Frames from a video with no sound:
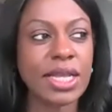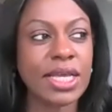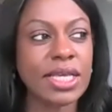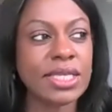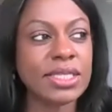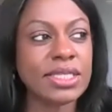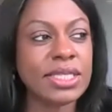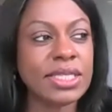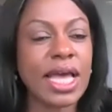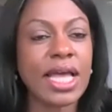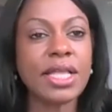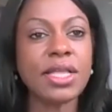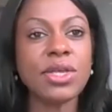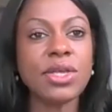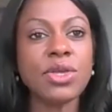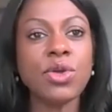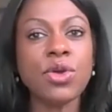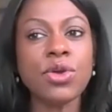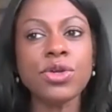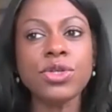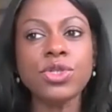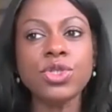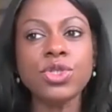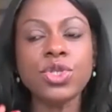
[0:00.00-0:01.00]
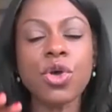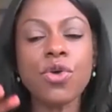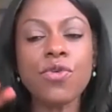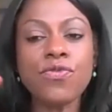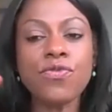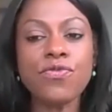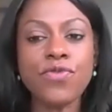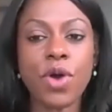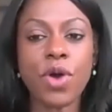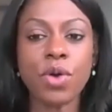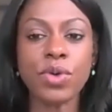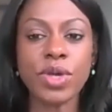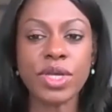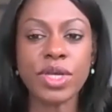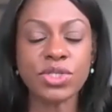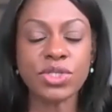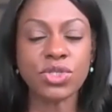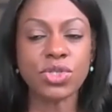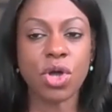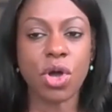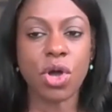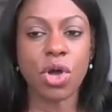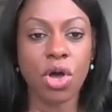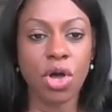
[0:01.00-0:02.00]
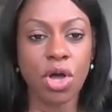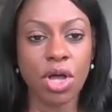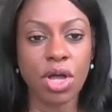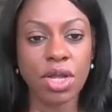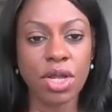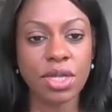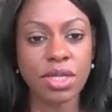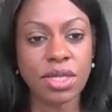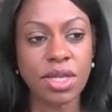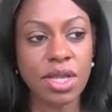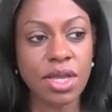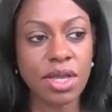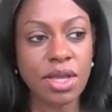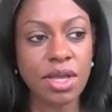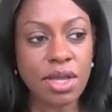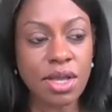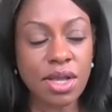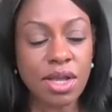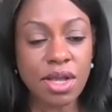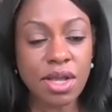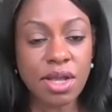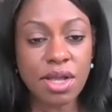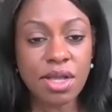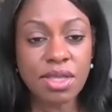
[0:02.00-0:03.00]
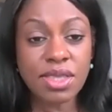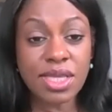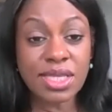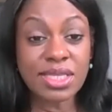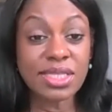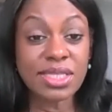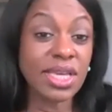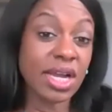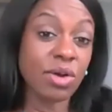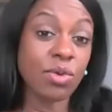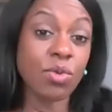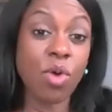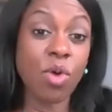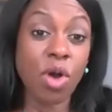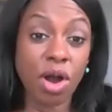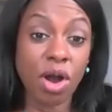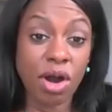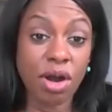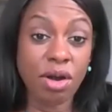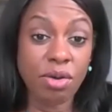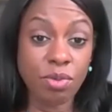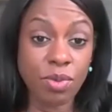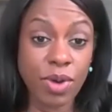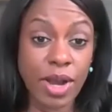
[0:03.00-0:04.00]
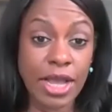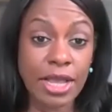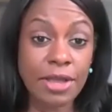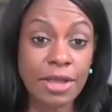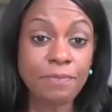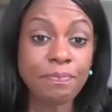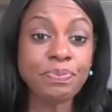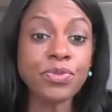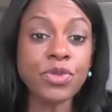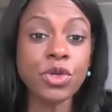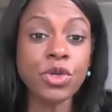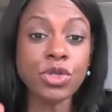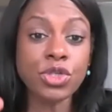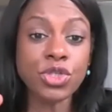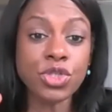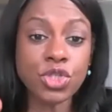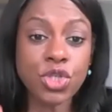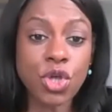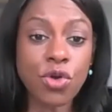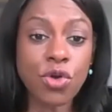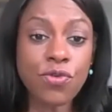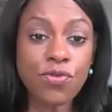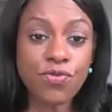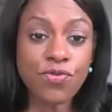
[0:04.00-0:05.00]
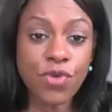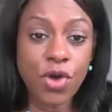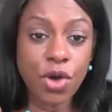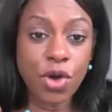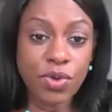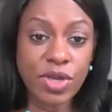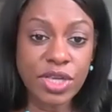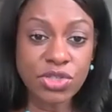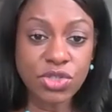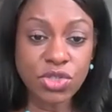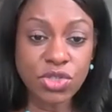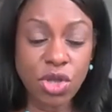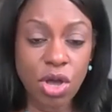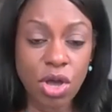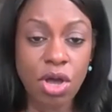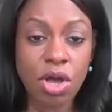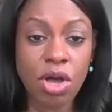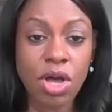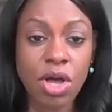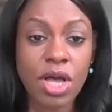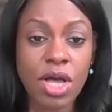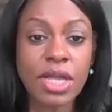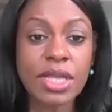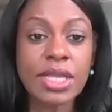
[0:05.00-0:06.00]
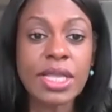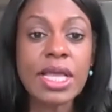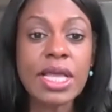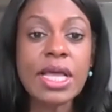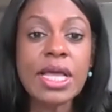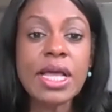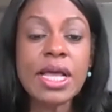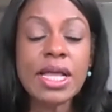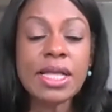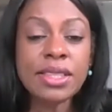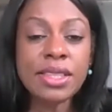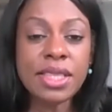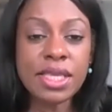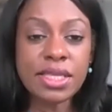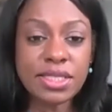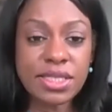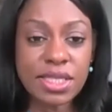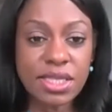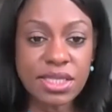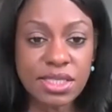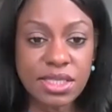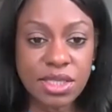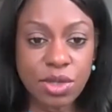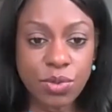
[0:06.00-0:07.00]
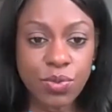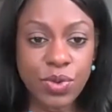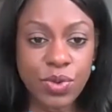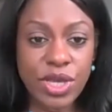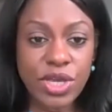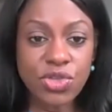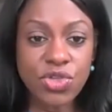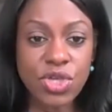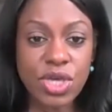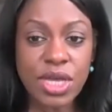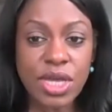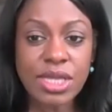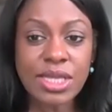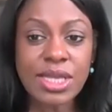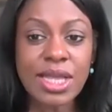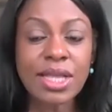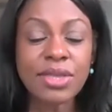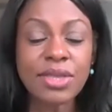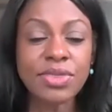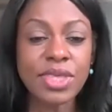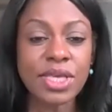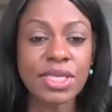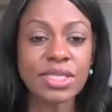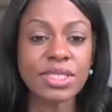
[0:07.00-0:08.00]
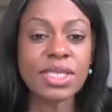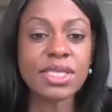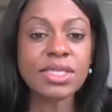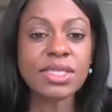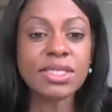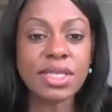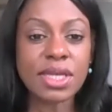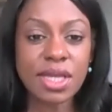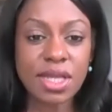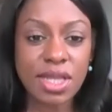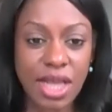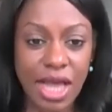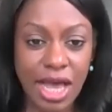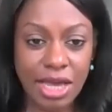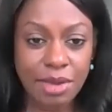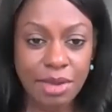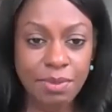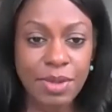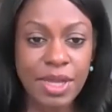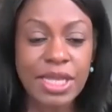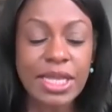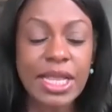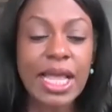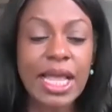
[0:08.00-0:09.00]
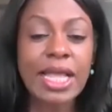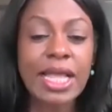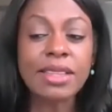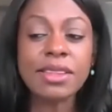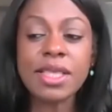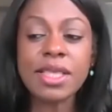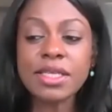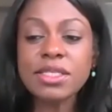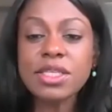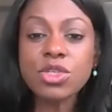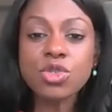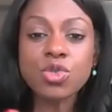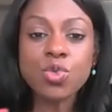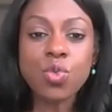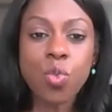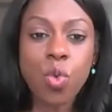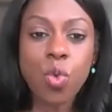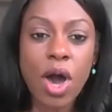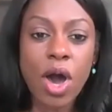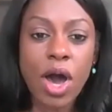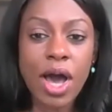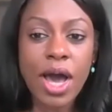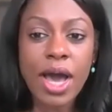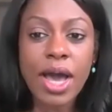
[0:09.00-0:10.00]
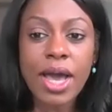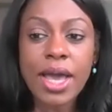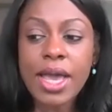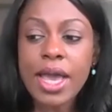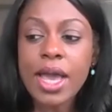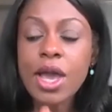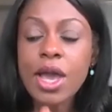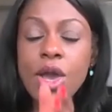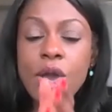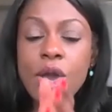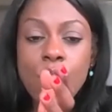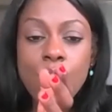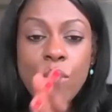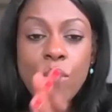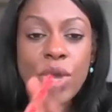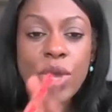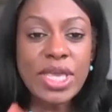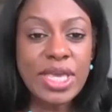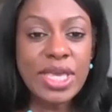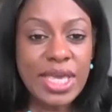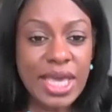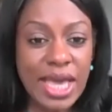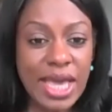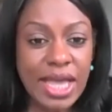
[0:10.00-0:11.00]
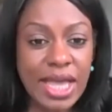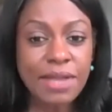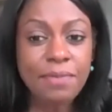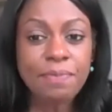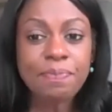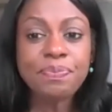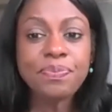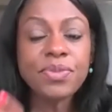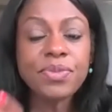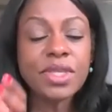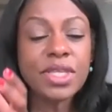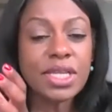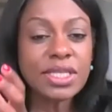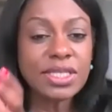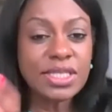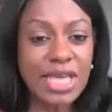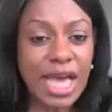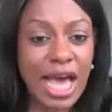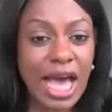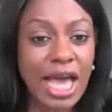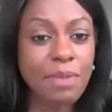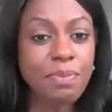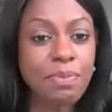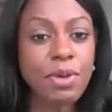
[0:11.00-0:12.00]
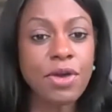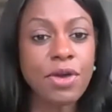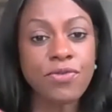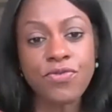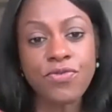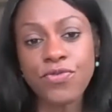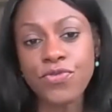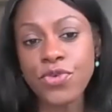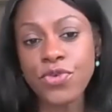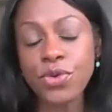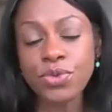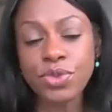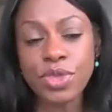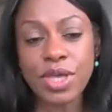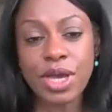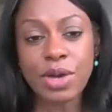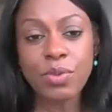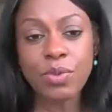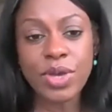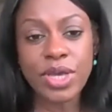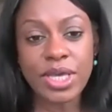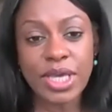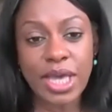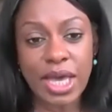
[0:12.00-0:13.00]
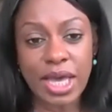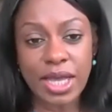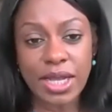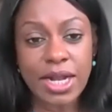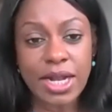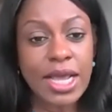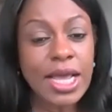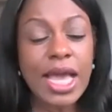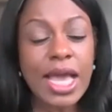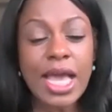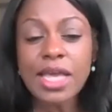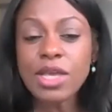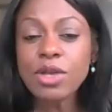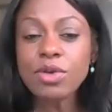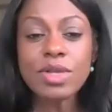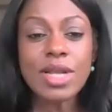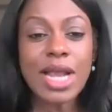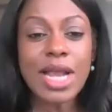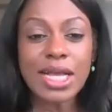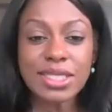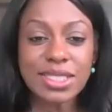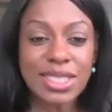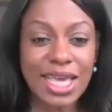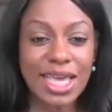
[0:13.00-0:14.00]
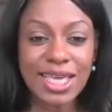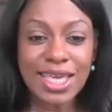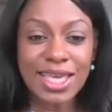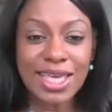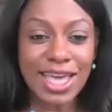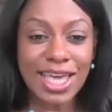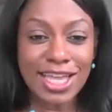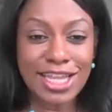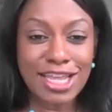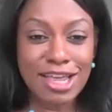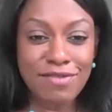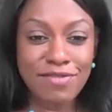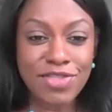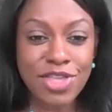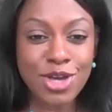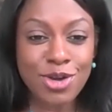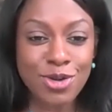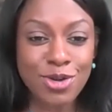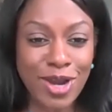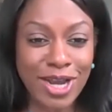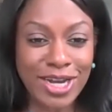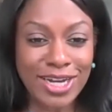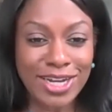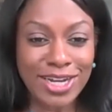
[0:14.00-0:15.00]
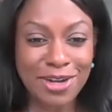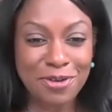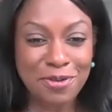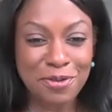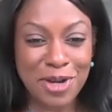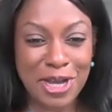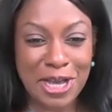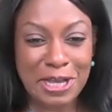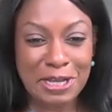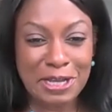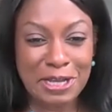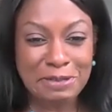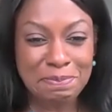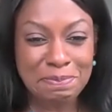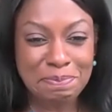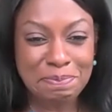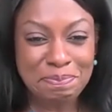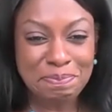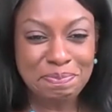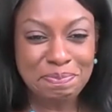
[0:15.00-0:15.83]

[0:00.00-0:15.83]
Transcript: is that you're so focused on the terroir, right? You're so focused on this is the region, this is the climate, and this is why we get the type of fruit that we get. And you're not taking any of the credit, right?